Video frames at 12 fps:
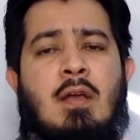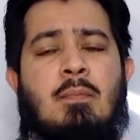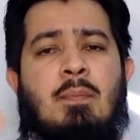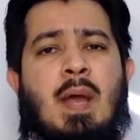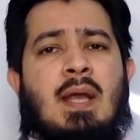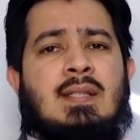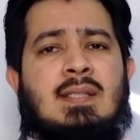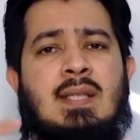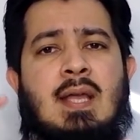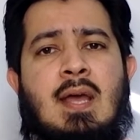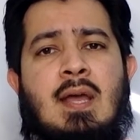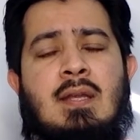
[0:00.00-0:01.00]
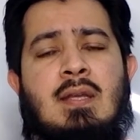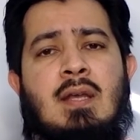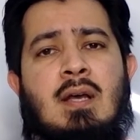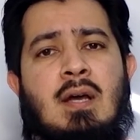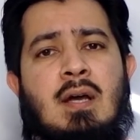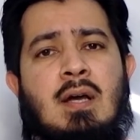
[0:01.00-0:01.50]
Pakistan,
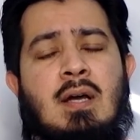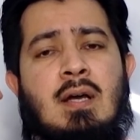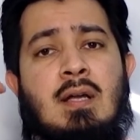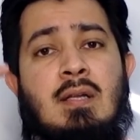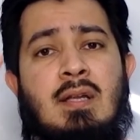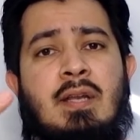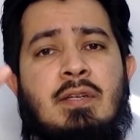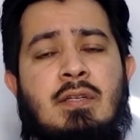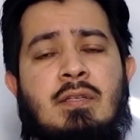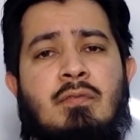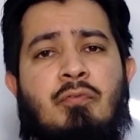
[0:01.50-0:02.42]
London,